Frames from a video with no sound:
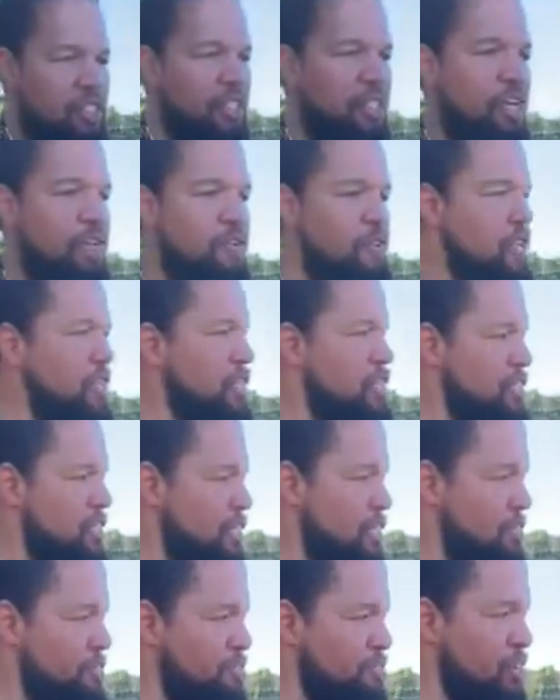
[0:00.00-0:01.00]
security is
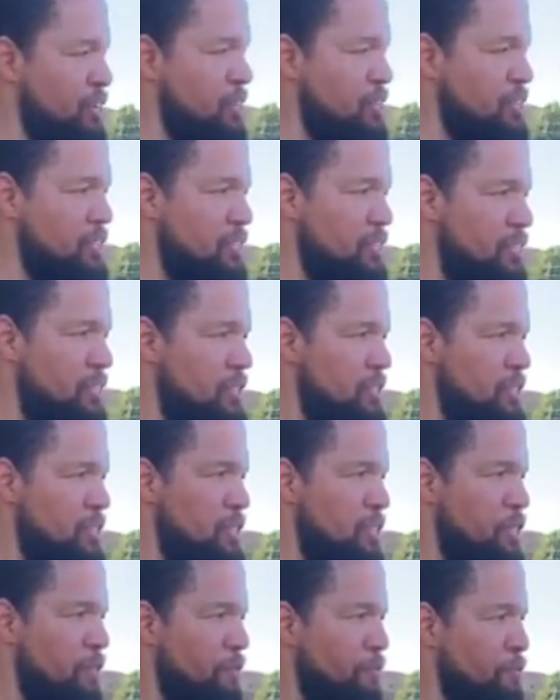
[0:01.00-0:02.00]
a defense.
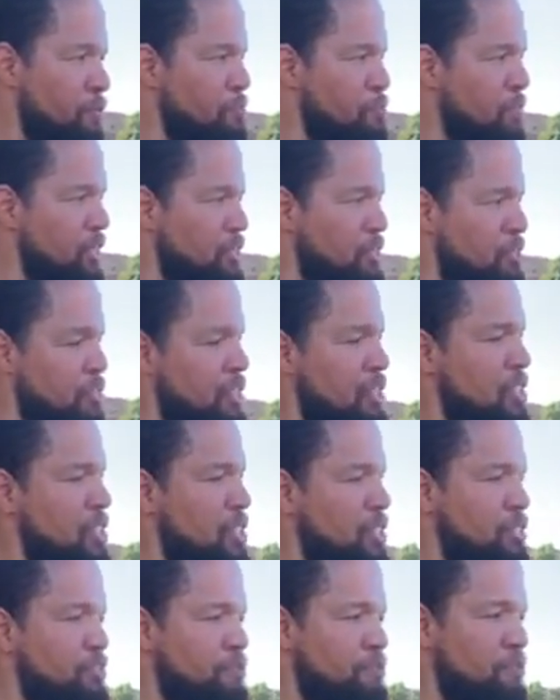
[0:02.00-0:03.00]
Okay. The muscle is
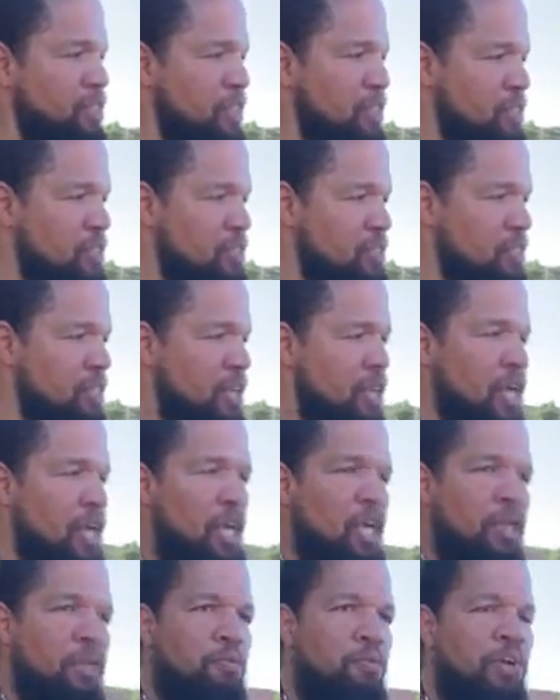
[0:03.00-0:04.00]
a defense. Right.
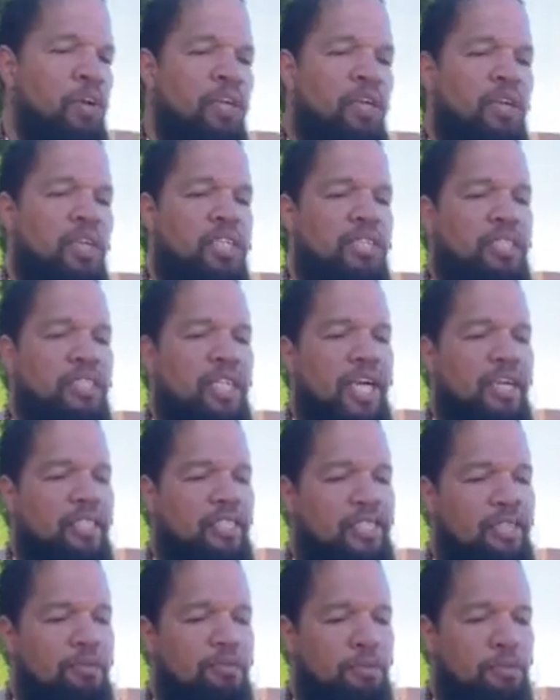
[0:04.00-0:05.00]
We it's not
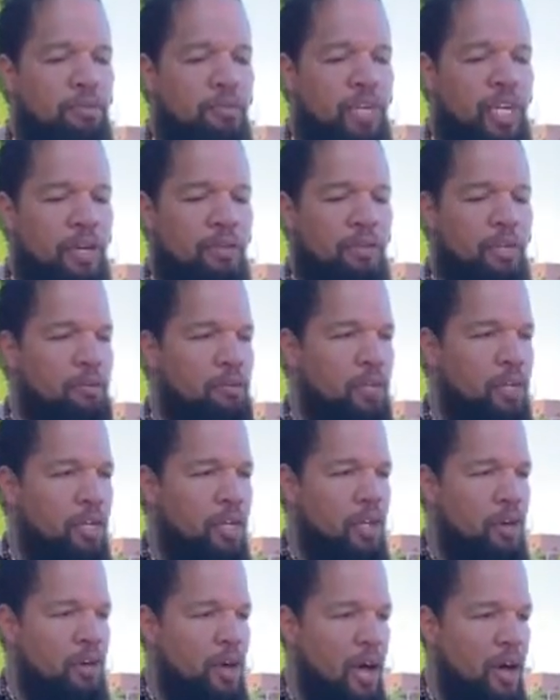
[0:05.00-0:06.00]
something where we want
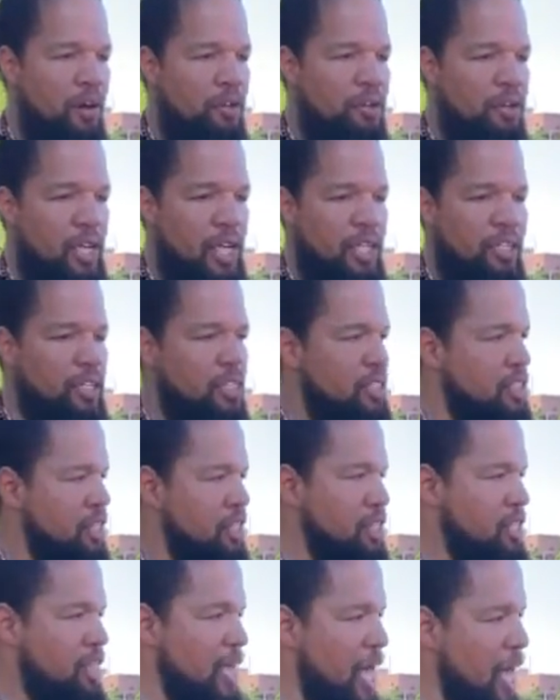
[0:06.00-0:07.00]
to go out and just
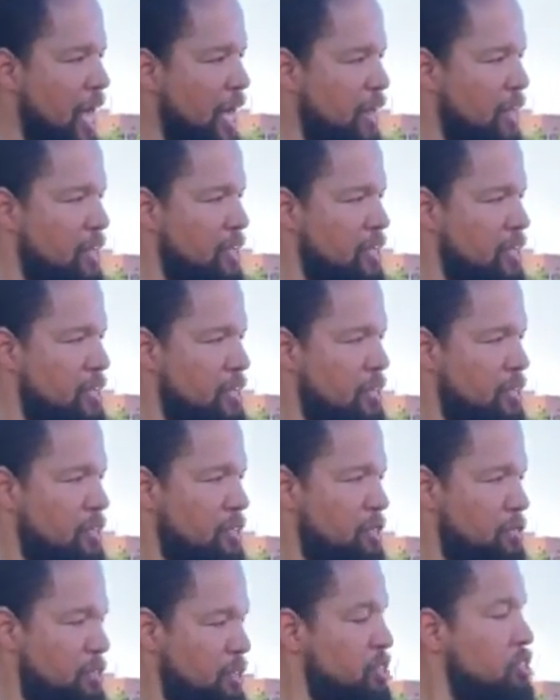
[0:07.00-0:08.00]
attack.
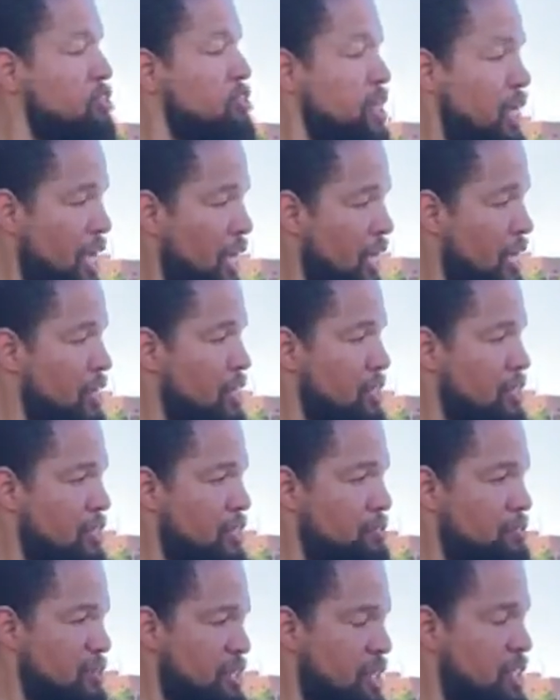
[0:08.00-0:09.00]
Which you can,
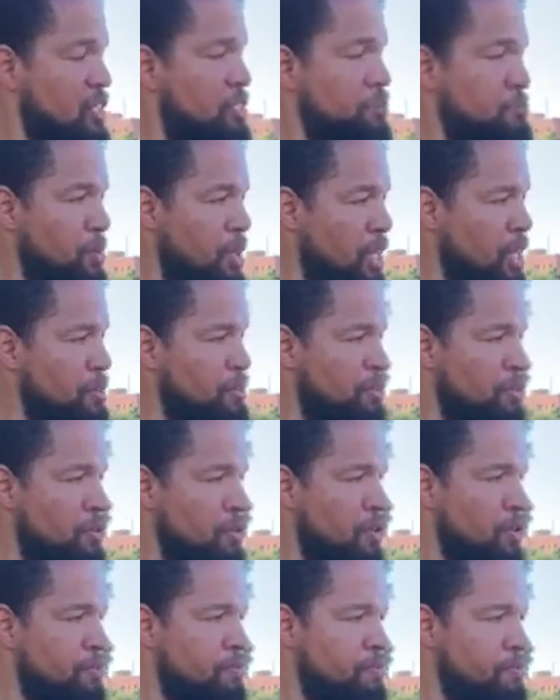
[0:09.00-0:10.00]
and there's a place for
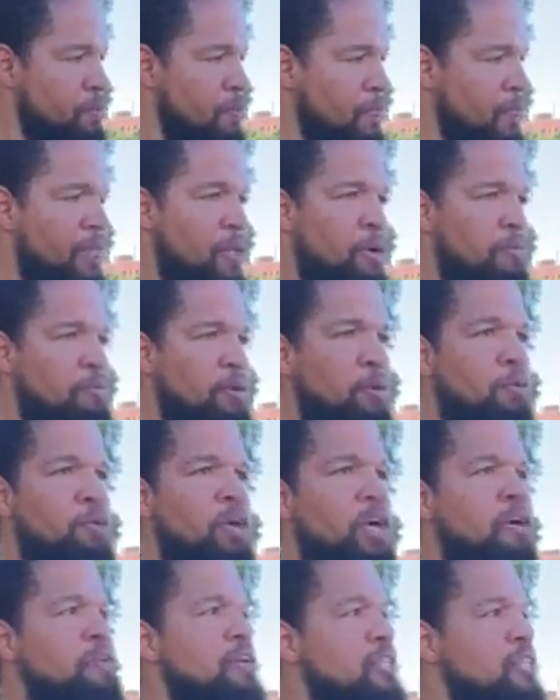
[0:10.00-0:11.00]
it. Right. But
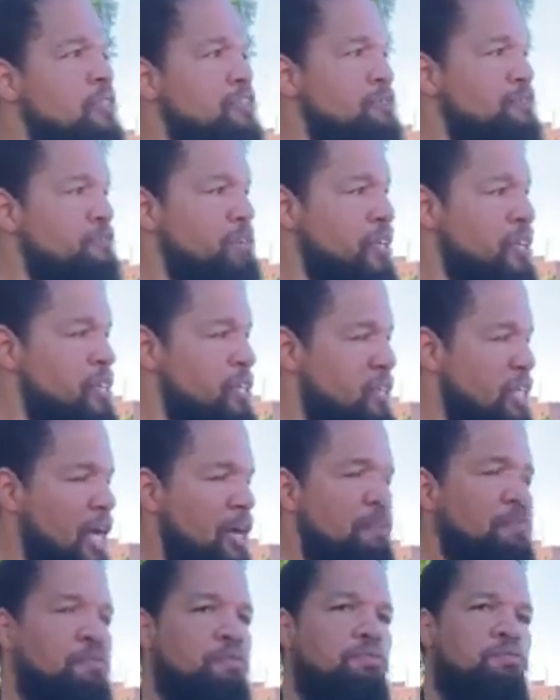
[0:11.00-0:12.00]
we're a defense.
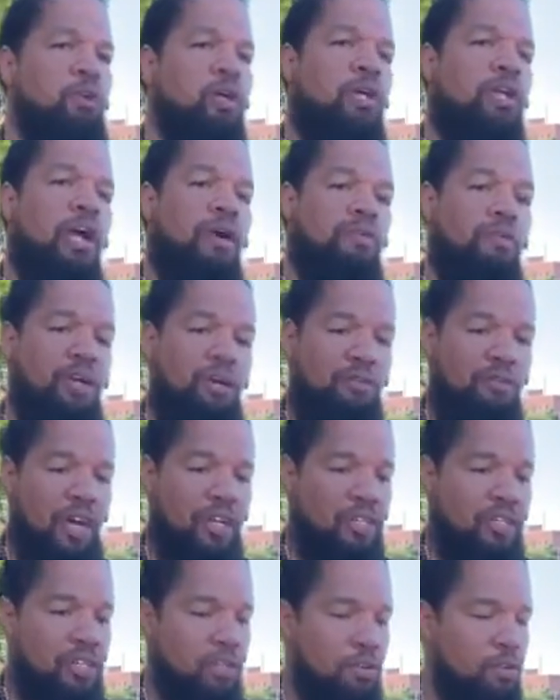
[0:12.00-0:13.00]
Like one of that one of
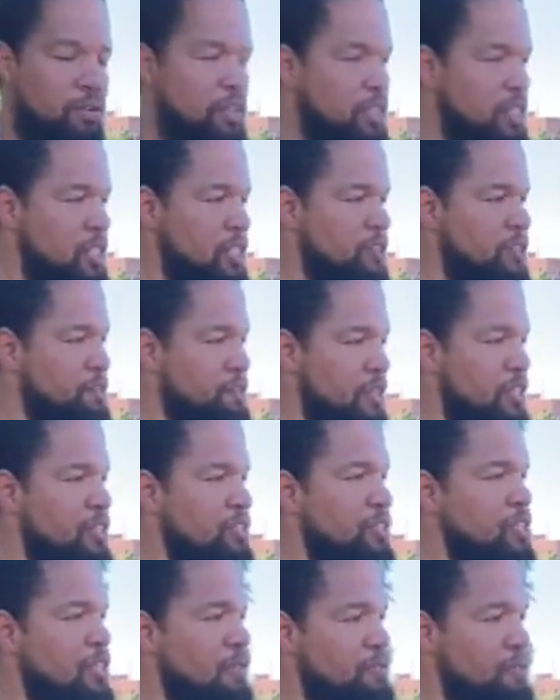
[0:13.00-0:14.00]
our slogans is
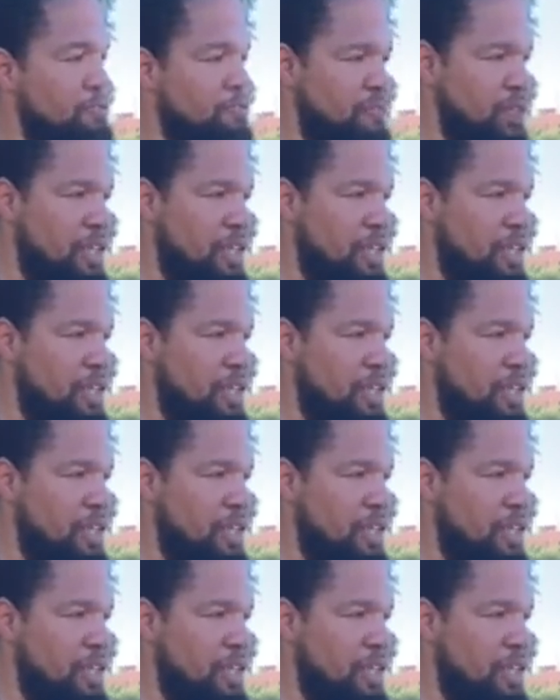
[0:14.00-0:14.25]
defenders of the